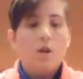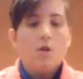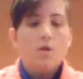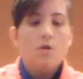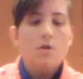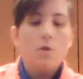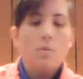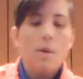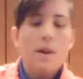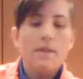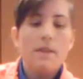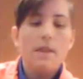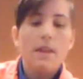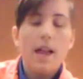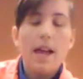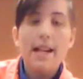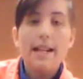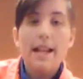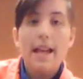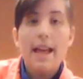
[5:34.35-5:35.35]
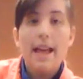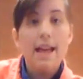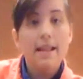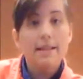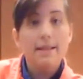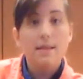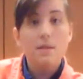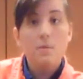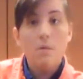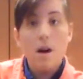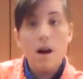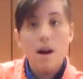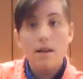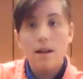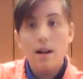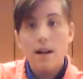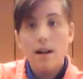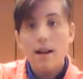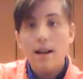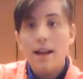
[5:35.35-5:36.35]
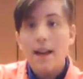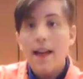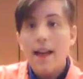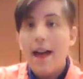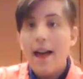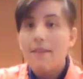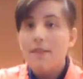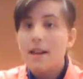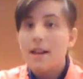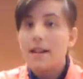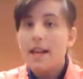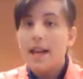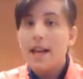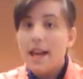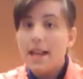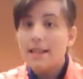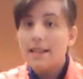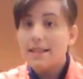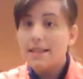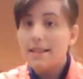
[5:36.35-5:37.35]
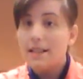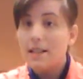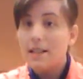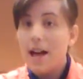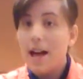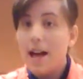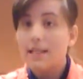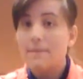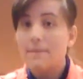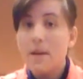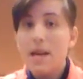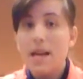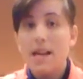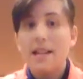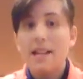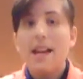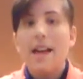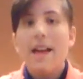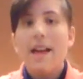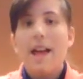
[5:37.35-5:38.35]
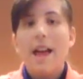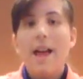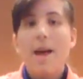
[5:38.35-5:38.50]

So when the light hits the water and then hits the glass bead,